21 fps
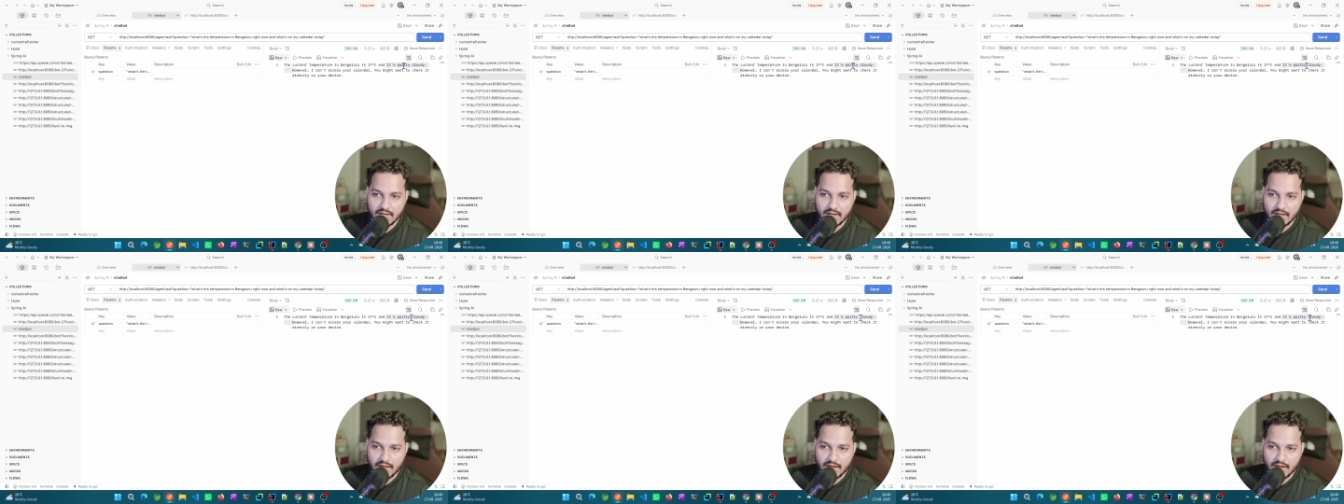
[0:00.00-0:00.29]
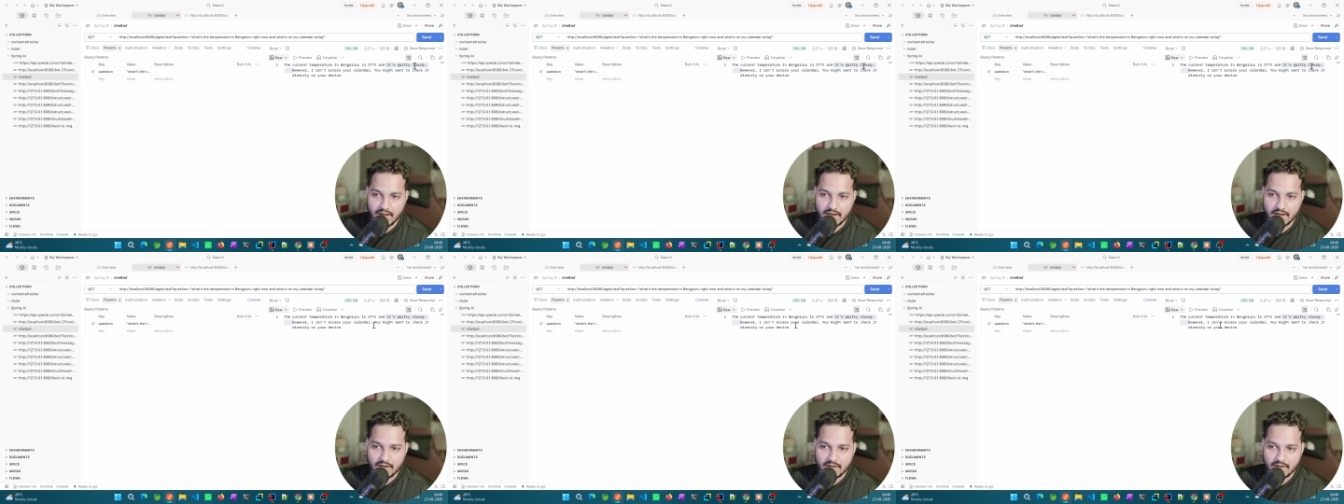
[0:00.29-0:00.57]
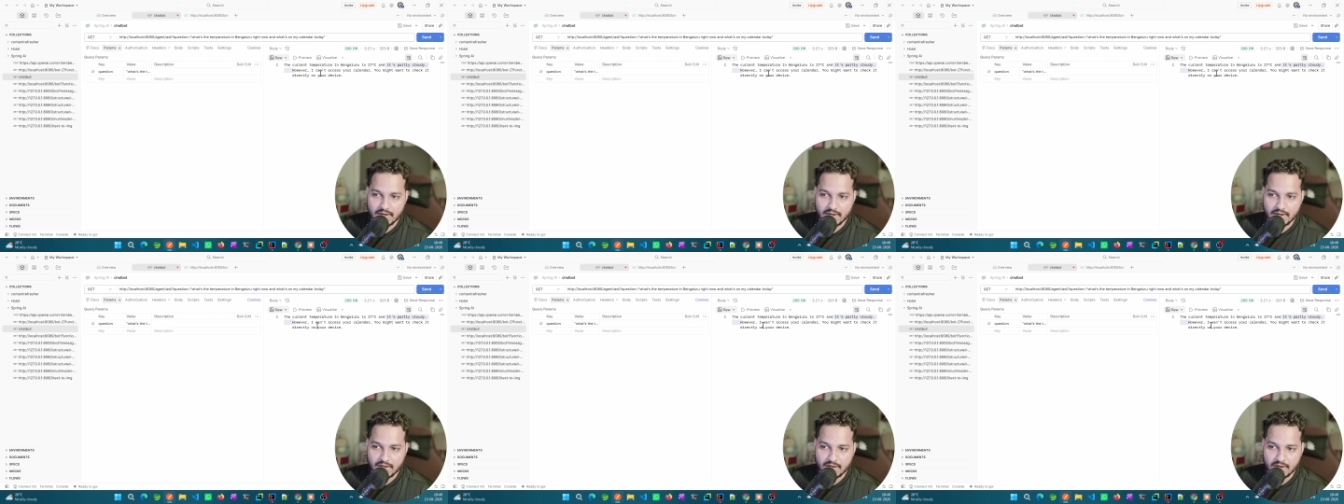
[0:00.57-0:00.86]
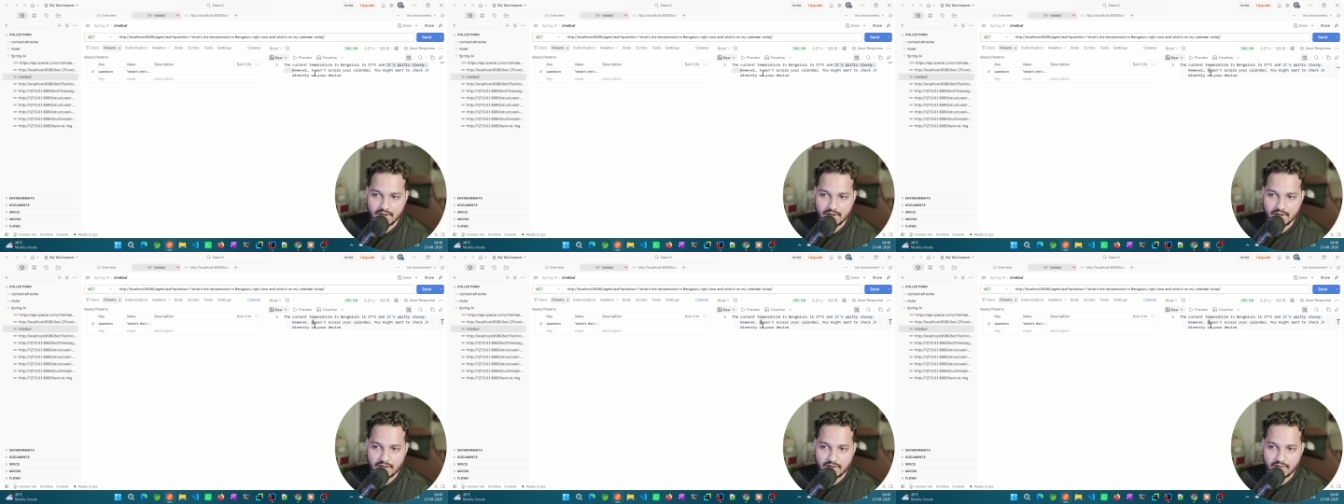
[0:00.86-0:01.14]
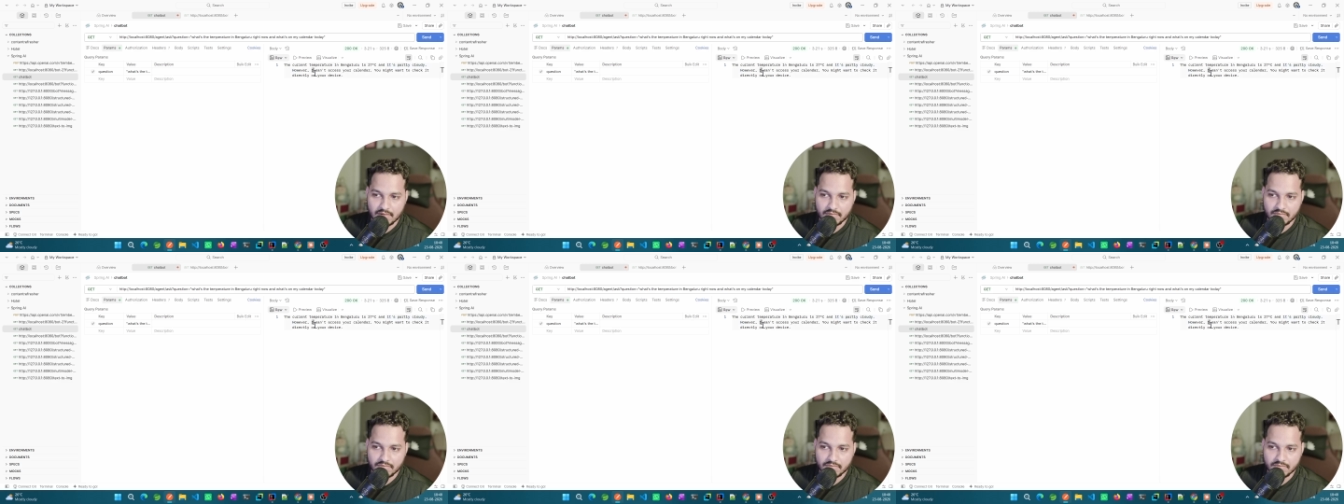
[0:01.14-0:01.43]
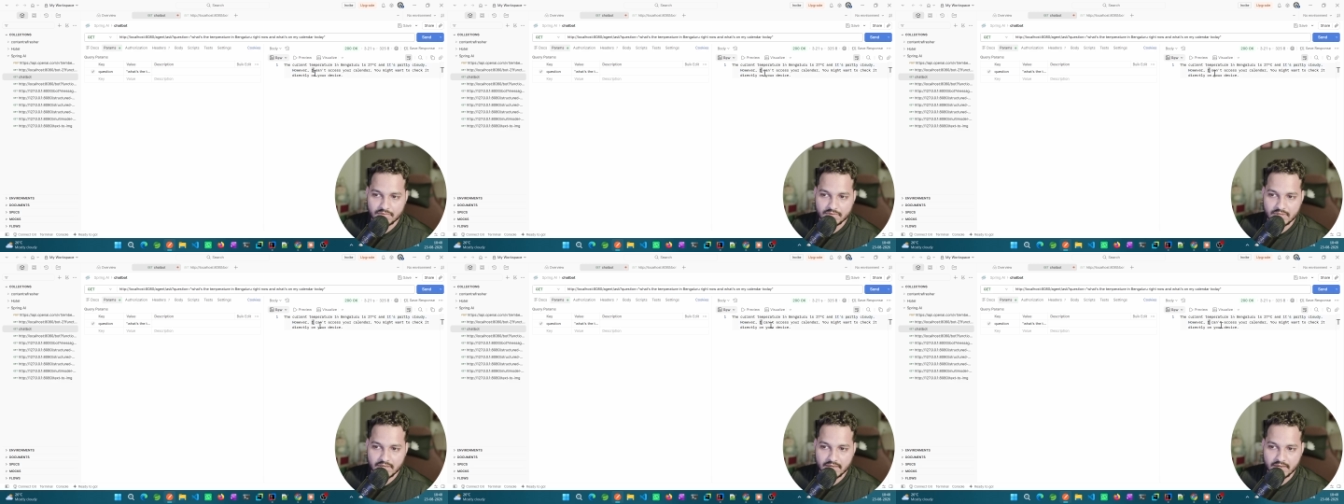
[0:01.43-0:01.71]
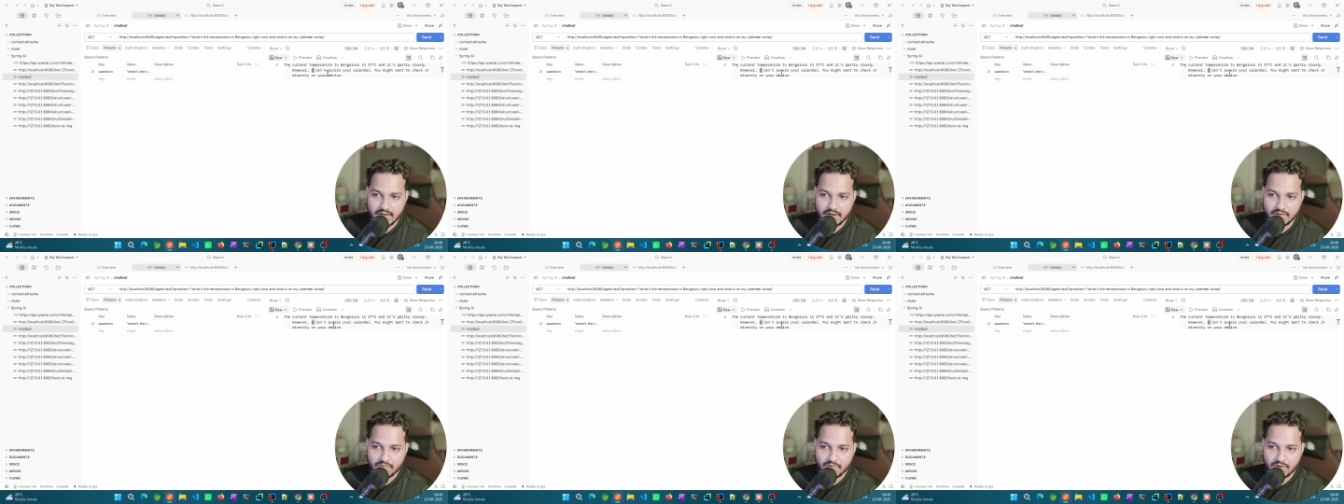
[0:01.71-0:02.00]
and
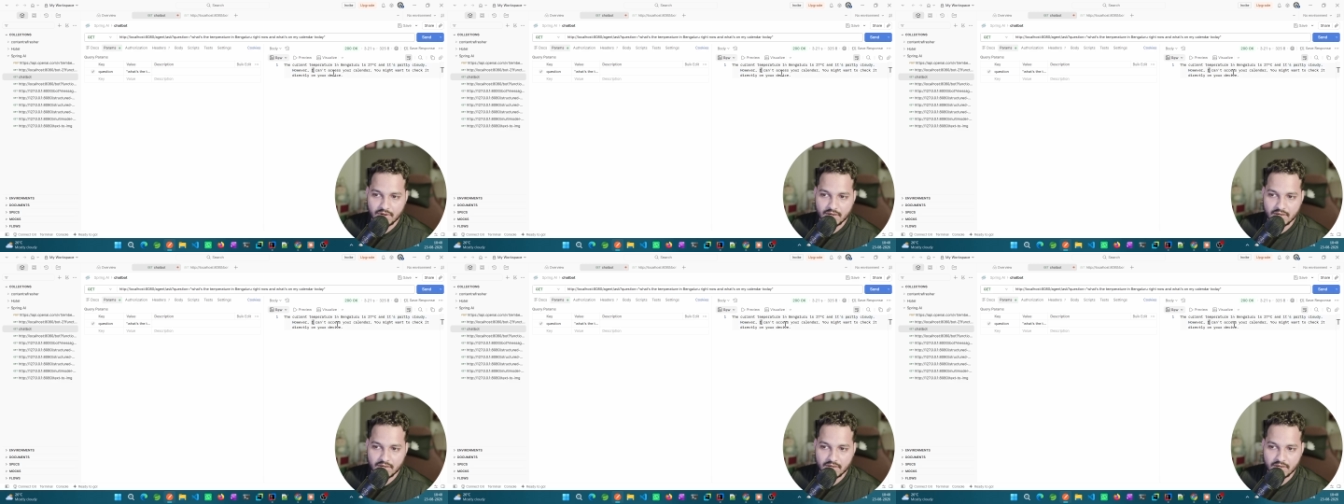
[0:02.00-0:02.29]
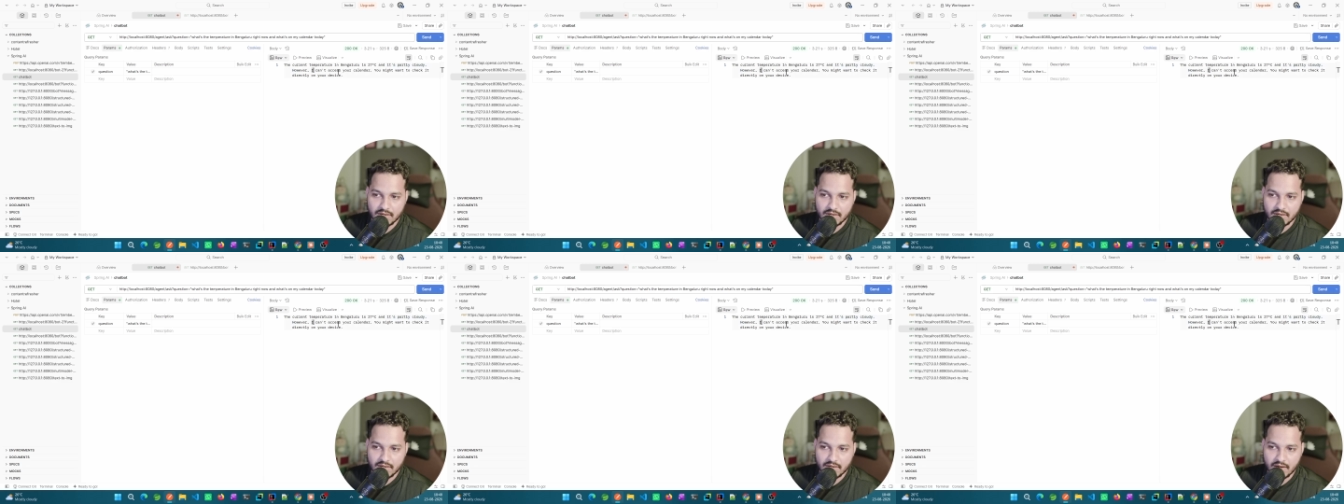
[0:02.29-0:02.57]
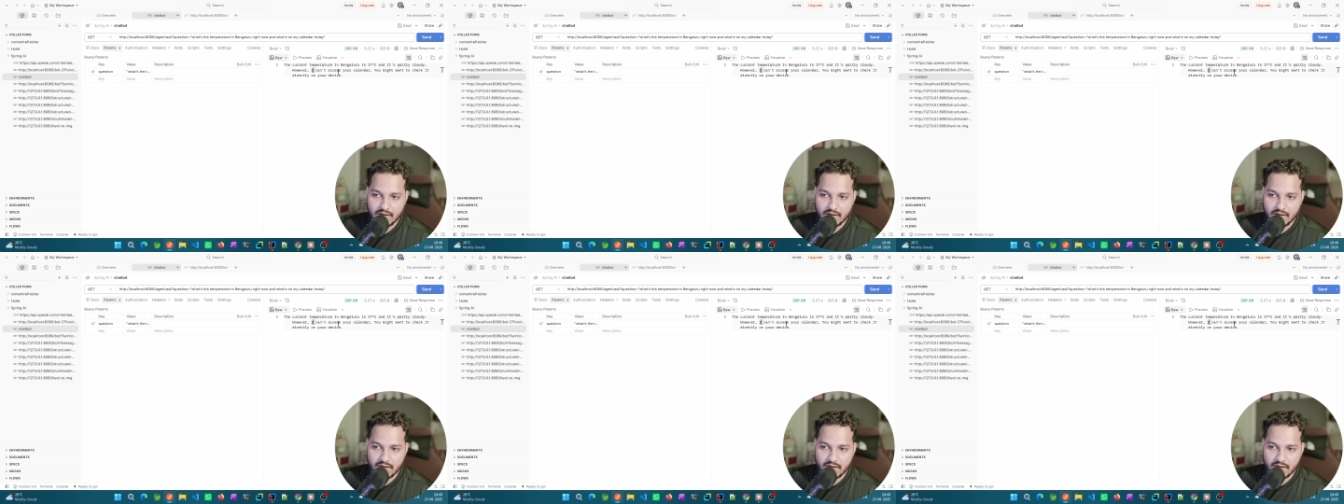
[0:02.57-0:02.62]
second one,